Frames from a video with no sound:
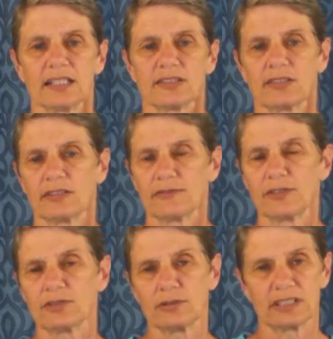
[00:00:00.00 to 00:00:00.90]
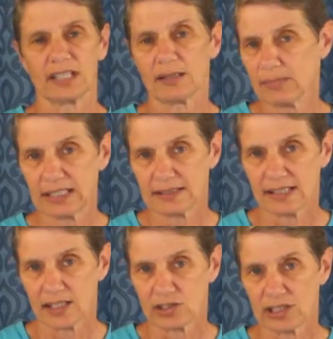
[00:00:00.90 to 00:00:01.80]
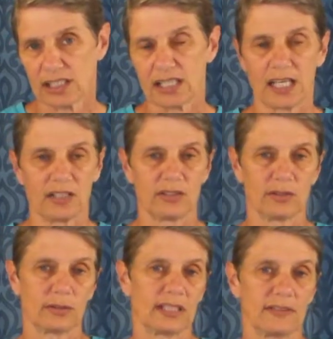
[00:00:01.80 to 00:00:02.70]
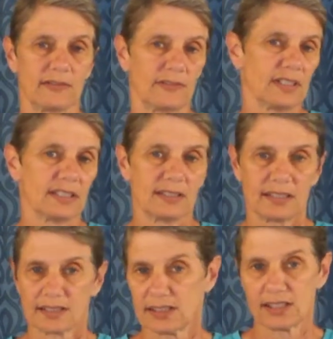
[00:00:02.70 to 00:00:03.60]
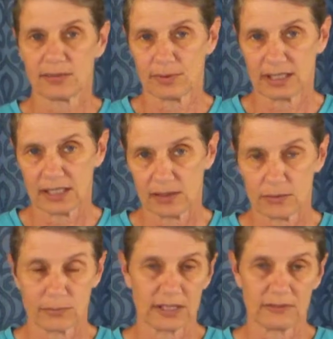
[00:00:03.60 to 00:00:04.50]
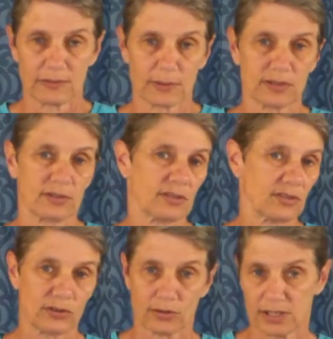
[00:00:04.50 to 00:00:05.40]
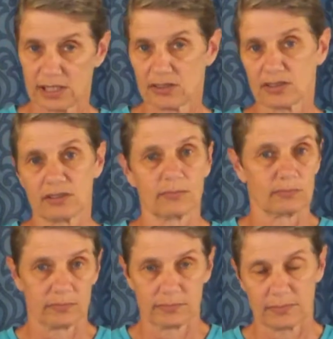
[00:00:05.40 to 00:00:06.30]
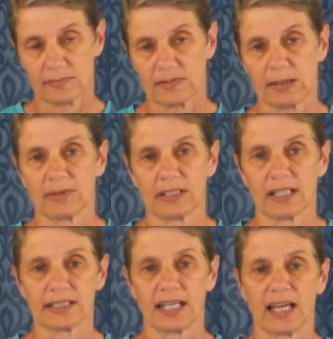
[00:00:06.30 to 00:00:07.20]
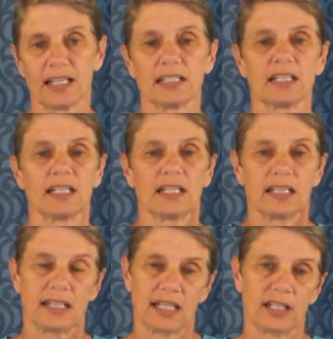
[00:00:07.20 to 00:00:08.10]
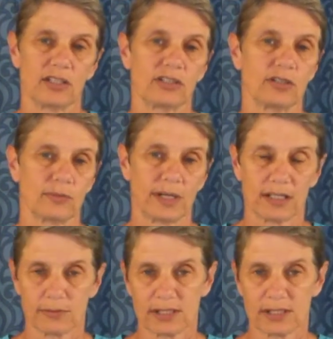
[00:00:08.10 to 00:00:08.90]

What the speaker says: So if you do a 10-minute session and you give 63 reinforcers, treats, something like that, then your rate of